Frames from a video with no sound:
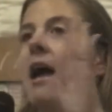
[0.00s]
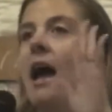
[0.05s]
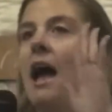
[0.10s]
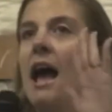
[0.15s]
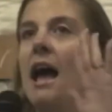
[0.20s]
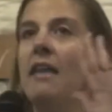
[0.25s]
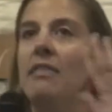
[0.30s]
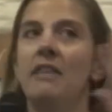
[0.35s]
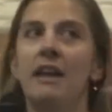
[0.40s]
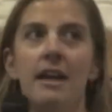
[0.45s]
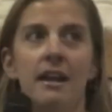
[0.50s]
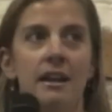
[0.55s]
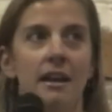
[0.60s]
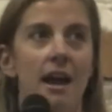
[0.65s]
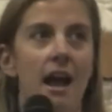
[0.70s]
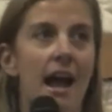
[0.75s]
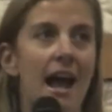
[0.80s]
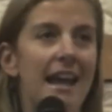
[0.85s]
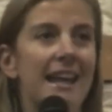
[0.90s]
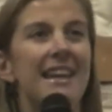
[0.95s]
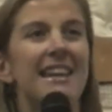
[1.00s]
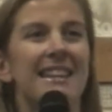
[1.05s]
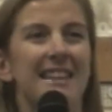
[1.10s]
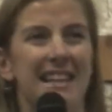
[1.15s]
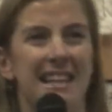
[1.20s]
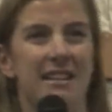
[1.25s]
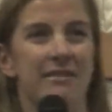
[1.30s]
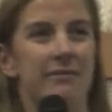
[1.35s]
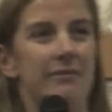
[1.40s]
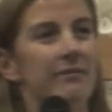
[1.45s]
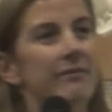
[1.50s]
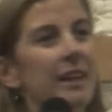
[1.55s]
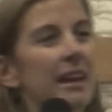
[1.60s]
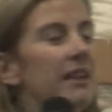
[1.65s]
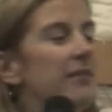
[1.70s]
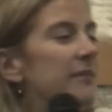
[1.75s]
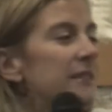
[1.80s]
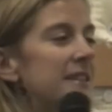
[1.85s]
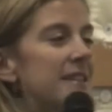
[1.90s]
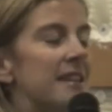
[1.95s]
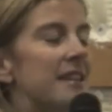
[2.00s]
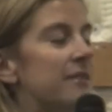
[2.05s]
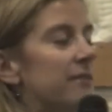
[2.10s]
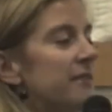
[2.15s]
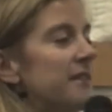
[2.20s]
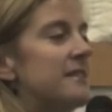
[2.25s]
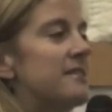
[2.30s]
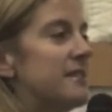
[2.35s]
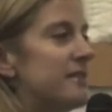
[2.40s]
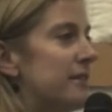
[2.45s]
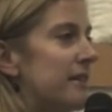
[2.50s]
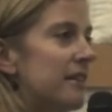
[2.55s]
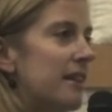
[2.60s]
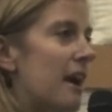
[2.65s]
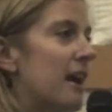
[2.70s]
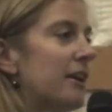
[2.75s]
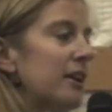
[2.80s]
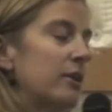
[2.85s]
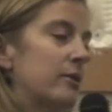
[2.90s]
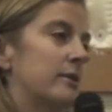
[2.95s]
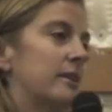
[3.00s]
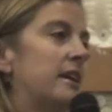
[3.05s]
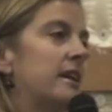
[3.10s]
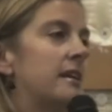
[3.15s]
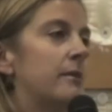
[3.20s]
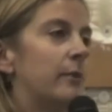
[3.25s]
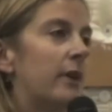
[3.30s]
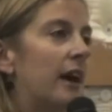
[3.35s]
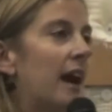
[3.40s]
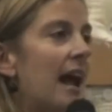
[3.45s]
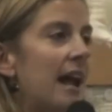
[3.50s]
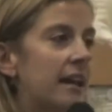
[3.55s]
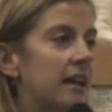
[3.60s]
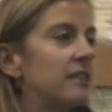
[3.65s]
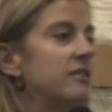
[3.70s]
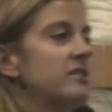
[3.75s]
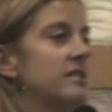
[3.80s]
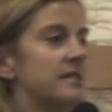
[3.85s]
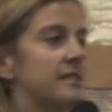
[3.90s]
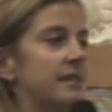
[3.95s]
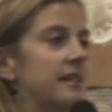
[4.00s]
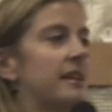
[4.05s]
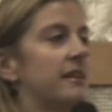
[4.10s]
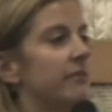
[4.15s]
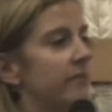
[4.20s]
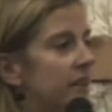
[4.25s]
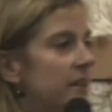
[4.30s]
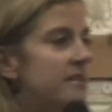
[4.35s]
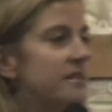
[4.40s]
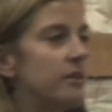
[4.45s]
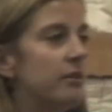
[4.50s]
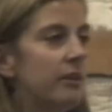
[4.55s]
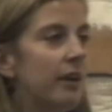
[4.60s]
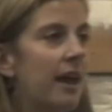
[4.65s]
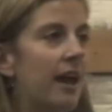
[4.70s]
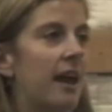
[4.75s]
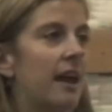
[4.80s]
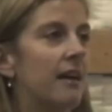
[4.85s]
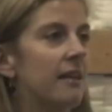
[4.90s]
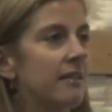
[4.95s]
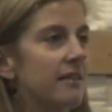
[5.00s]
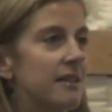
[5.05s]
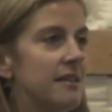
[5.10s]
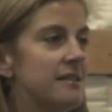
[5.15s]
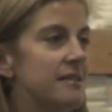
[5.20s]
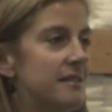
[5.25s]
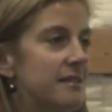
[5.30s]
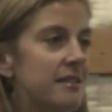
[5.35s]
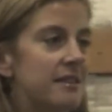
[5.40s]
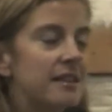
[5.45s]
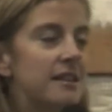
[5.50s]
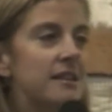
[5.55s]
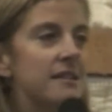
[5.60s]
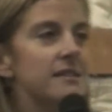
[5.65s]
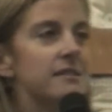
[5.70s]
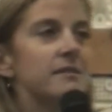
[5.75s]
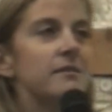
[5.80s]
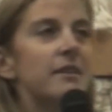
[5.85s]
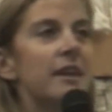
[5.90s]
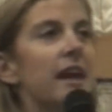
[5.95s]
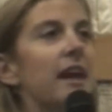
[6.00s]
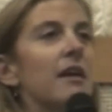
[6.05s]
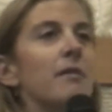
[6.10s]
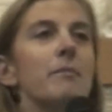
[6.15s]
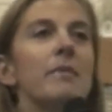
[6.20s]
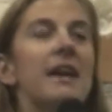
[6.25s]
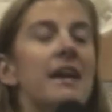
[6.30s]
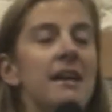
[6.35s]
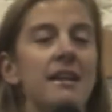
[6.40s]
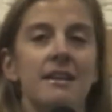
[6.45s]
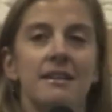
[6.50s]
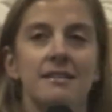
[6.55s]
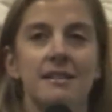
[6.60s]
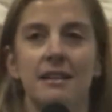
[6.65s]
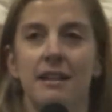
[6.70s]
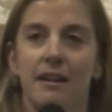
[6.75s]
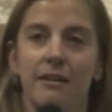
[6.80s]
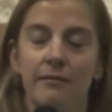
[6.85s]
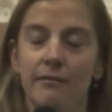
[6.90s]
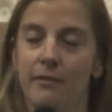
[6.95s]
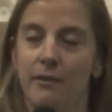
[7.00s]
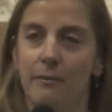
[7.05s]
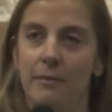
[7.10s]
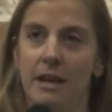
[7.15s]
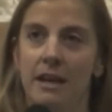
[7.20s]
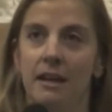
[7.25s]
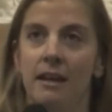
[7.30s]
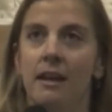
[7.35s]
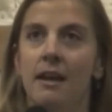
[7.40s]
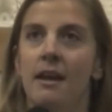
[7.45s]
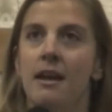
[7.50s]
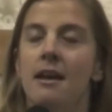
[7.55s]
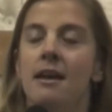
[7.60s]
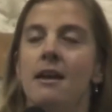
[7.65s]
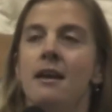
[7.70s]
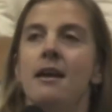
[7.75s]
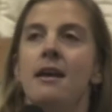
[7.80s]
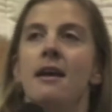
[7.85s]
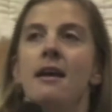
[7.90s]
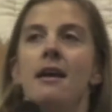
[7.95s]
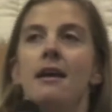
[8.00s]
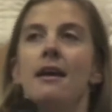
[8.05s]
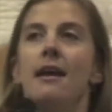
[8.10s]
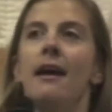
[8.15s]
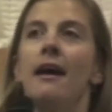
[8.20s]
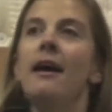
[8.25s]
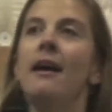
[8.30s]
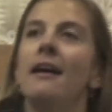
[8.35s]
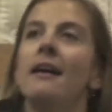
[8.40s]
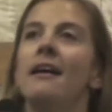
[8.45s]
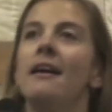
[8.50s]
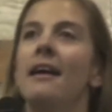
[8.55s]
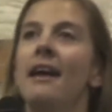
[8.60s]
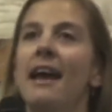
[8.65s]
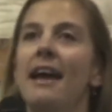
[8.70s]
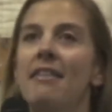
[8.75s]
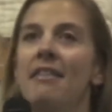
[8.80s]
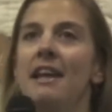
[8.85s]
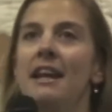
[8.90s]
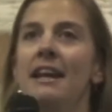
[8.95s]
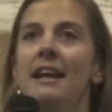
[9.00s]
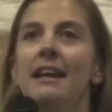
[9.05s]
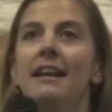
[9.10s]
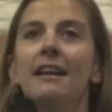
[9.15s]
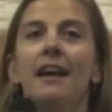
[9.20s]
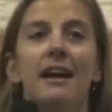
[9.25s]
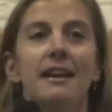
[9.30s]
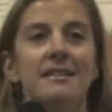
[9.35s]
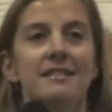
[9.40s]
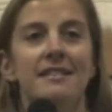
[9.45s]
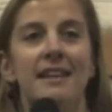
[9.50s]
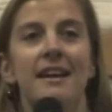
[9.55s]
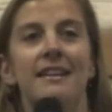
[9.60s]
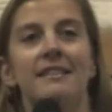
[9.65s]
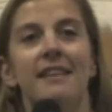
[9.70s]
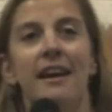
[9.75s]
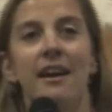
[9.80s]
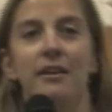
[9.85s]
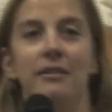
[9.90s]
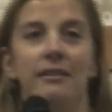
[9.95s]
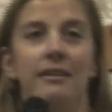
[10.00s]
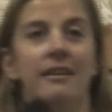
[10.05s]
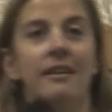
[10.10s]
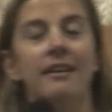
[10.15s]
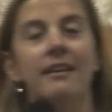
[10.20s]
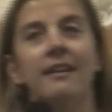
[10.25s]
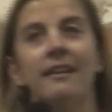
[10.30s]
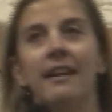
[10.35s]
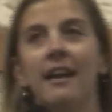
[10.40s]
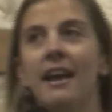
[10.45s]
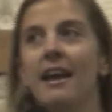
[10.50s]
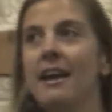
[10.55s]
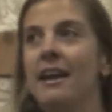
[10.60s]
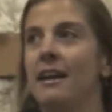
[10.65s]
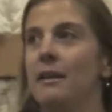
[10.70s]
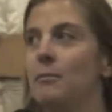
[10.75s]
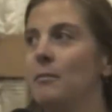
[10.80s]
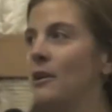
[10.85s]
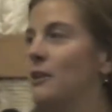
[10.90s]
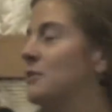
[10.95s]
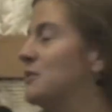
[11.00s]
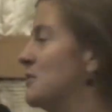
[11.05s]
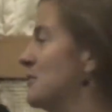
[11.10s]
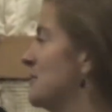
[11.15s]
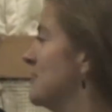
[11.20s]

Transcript: and then I can leave. If it's not going anywhere, I can just leave. It's okay. This campaign isn't it for me. And then I sat down, and Marshall